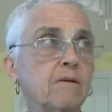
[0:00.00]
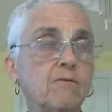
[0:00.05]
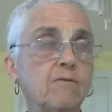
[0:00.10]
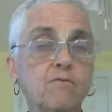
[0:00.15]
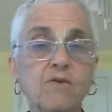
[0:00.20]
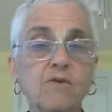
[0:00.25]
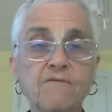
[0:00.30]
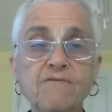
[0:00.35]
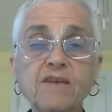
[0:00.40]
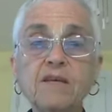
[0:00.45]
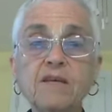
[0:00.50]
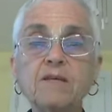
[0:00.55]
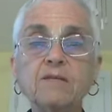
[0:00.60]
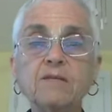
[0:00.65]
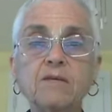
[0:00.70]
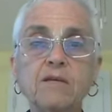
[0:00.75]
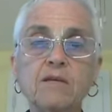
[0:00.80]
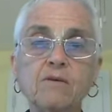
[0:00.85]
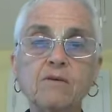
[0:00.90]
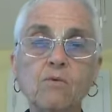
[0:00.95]

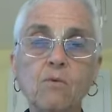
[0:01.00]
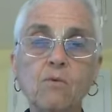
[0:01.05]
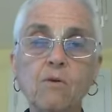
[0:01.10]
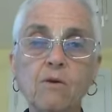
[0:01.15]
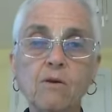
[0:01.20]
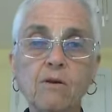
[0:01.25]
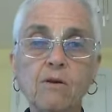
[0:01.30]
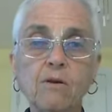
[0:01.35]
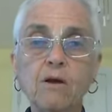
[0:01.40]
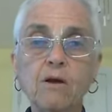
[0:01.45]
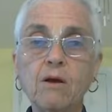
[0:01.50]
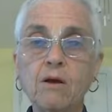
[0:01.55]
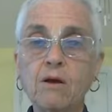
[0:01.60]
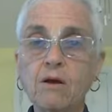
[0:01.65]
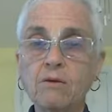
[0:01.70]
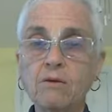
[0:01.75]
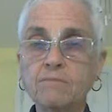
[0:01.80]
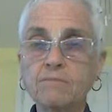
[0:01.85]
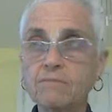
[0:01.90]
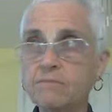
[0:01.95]
revealing or
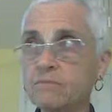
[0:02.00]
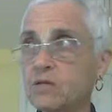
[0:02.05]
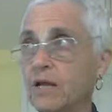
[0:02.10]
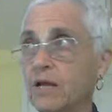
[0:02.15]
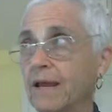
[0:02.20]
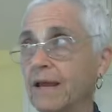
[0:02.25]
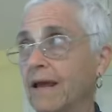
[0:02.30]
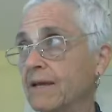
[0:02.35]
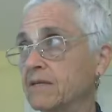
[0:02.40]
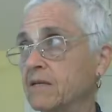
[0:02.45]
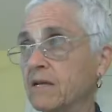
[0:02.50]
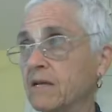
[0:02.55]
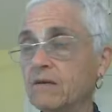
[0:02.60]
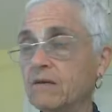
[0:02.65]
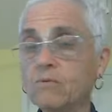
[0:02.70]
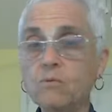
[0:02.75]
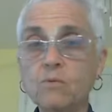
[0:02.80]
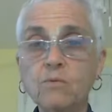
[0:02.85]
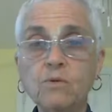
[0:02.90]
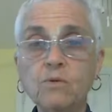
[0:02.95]

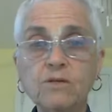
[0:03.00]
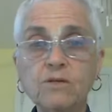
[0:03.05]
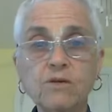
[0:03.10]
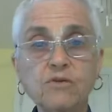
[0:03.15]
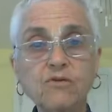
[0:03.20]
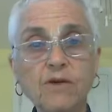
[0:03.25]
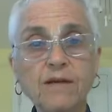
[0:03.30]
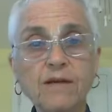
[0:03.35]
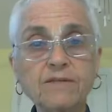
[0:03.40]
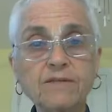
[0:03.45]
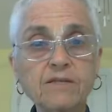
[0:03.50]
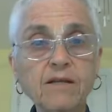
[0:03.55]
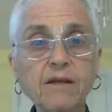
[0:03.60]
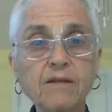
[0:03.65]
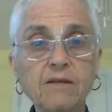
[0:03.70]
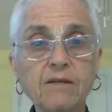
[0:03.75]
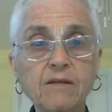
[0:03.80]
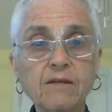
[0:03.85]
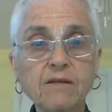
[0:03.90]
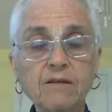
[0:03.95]
connecting with the
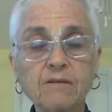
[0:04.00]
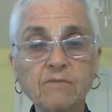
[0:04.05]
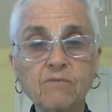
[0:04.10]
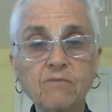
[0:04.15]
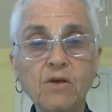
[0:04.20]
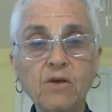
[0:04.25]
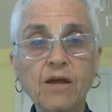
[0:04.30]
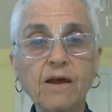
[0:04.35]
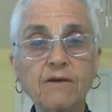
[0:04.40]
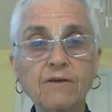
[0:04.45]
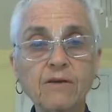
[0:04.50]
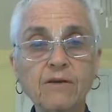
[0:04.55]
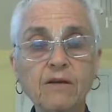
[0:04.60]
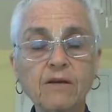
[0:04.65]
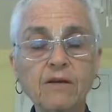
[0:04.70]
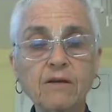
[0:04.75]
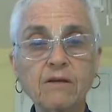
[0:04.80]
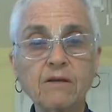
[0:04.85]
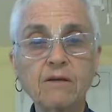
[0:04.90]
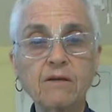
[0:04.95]
transcendent
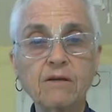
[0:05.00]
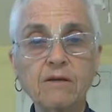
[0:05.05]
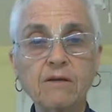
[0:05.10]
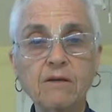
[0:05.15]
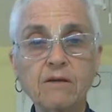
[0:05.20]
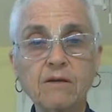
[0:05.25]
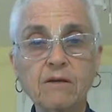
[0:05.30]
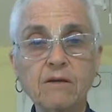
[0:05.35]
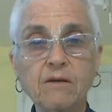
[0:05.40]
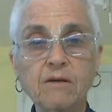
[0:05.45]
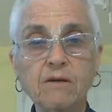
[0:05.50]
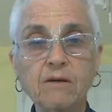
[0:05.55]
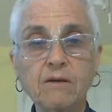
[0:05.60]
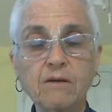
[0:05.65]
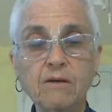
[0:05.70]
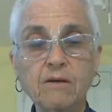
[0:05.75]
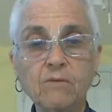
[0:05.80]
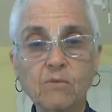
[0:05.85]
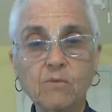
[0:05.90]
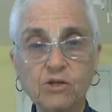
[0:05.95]
reality,
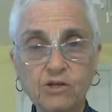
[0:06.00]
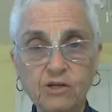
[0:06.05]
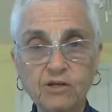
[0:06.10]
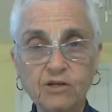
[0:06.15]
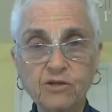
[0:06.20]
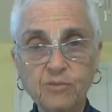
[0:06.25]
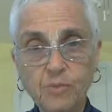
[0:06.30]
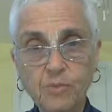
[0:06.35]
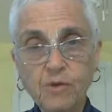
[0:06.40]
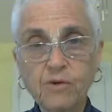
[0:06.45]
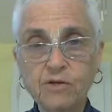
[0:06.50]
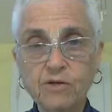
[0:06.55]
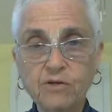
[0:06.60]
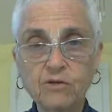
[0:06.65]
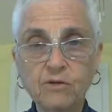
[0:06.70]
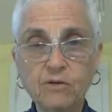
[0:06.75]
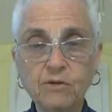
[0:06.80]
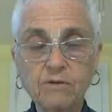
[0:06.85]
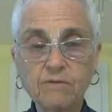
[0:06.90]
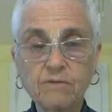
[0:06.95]
which is
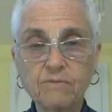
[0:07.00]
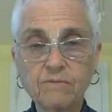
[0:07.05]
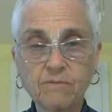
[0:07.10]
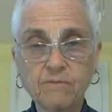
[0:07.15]
spiritual.